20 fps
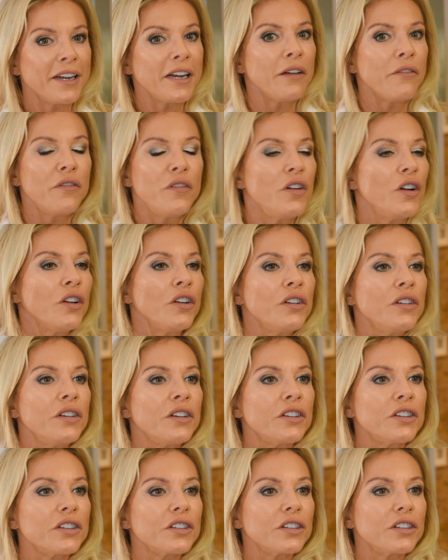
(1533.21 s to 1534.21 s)
And I've
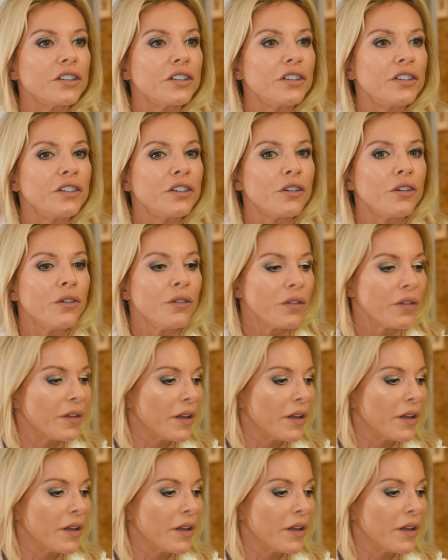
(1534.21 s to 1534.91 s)
learned the whole